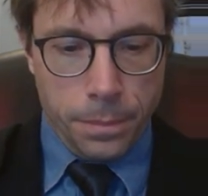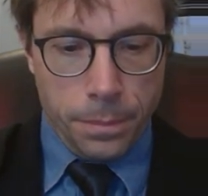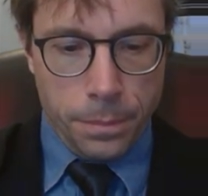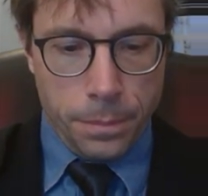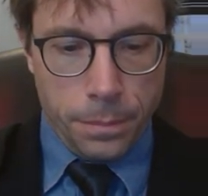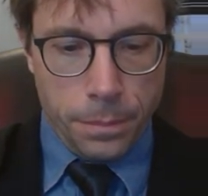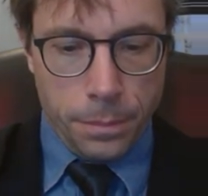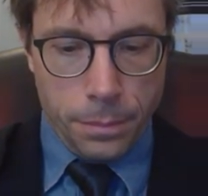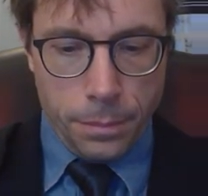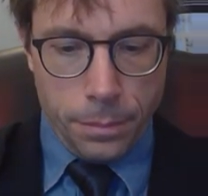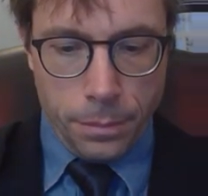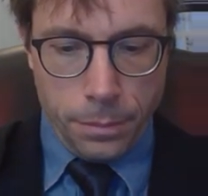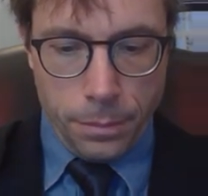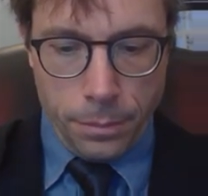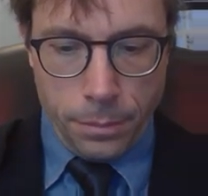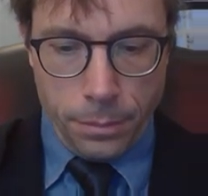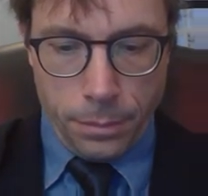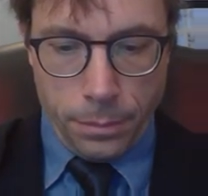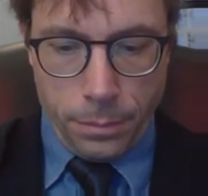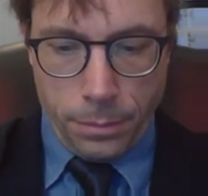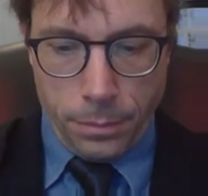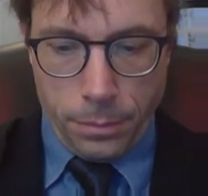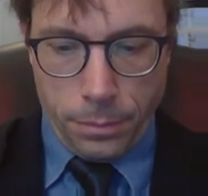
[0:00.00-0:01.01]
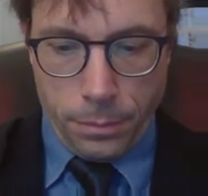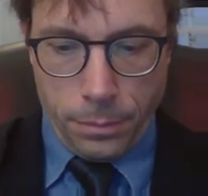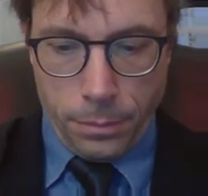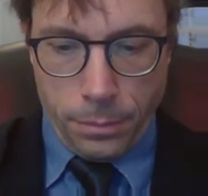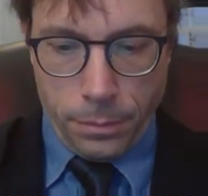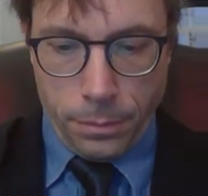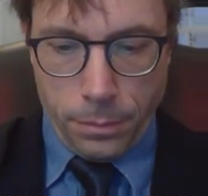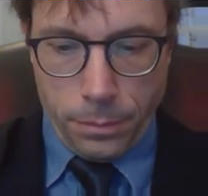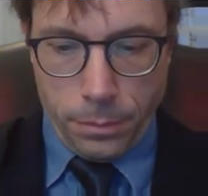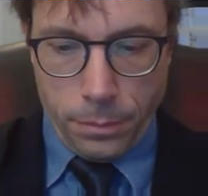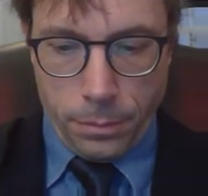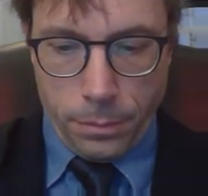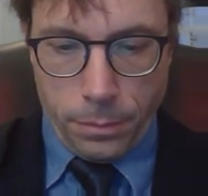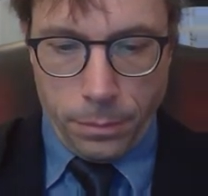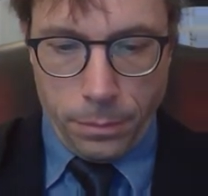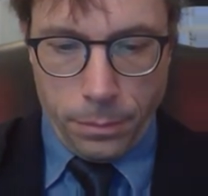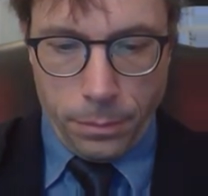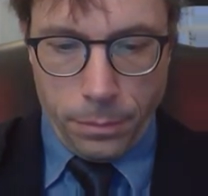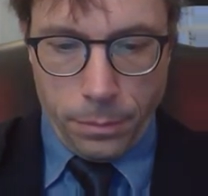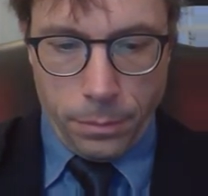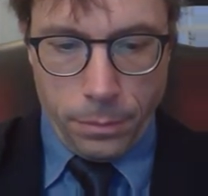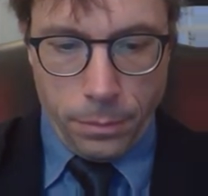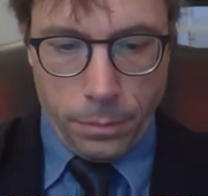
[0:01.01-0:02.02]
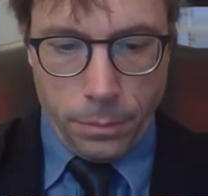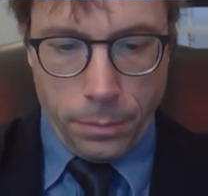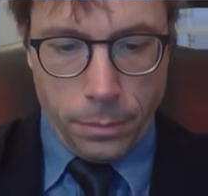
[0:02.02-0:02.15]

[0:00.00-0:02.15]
(silence)